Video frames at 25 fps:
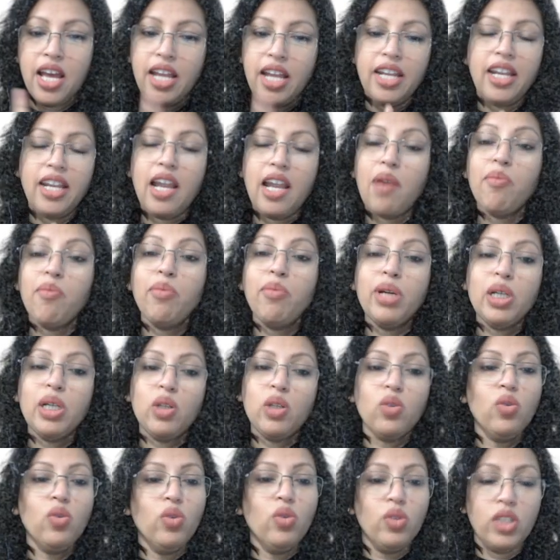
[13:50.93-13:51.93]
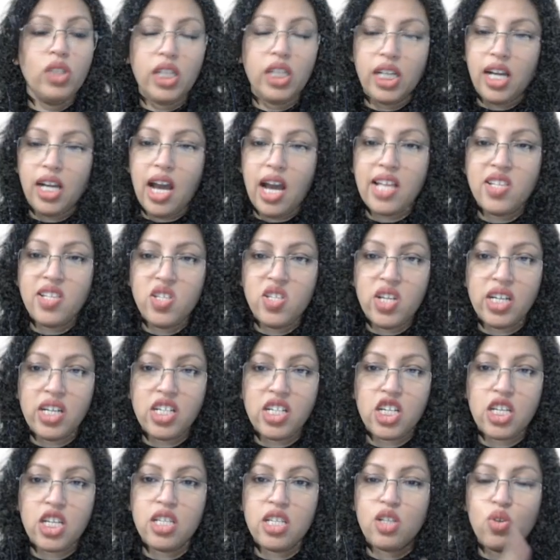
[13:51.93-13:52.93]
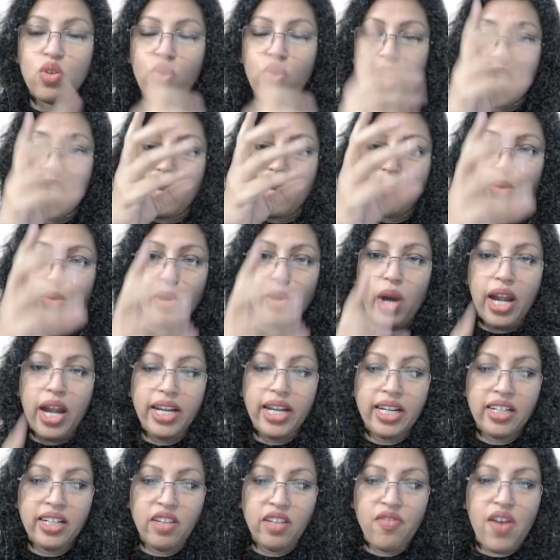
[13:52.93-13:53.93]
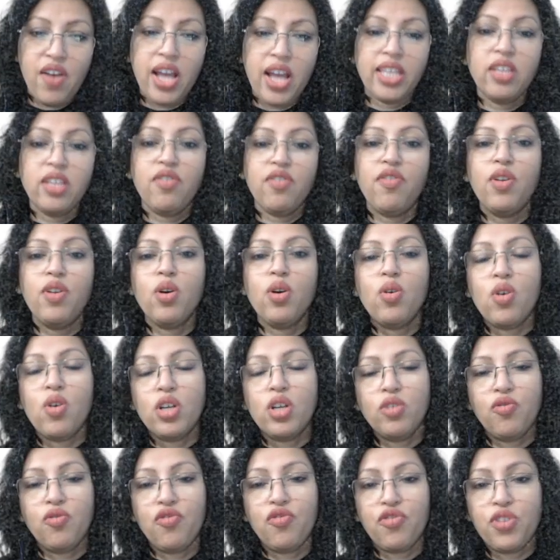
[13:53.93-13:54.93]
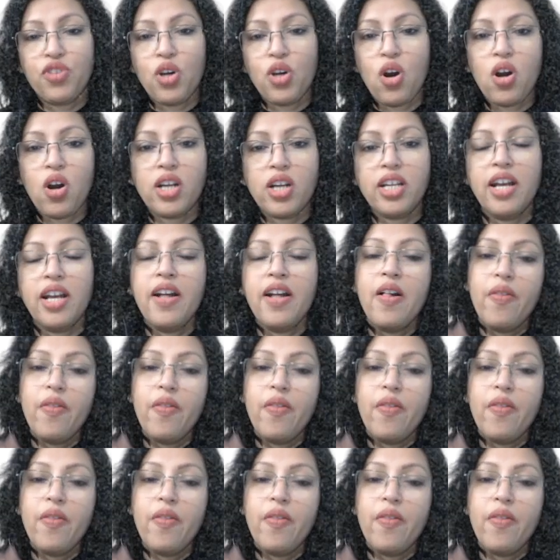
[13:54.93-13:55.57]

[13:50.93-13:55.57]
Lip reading: Number two, the conjunctions to help you identify the flow of thought.